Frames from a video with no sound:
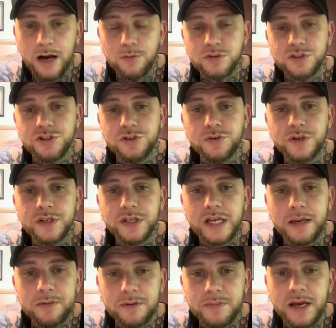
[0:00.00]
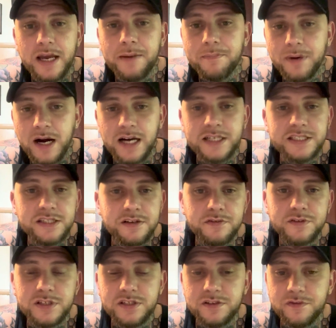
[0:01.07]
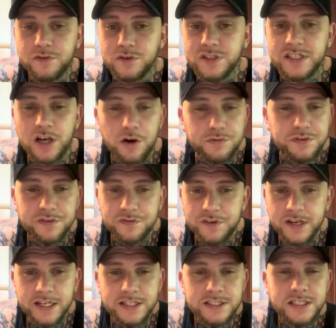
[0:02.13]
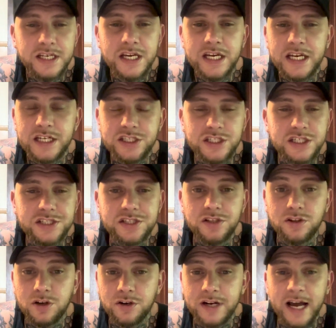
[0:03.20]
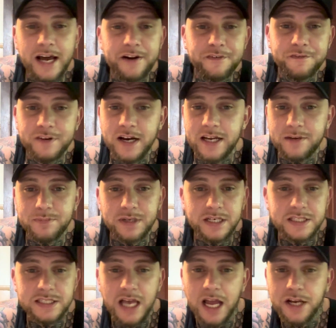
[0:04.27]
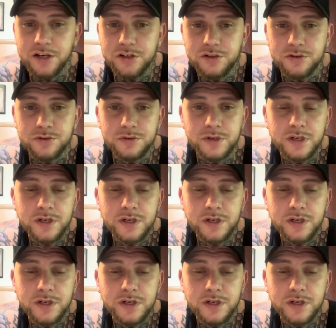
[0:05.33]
was doing MMA and boxing for self-defense and just to learn how to fight, because I knew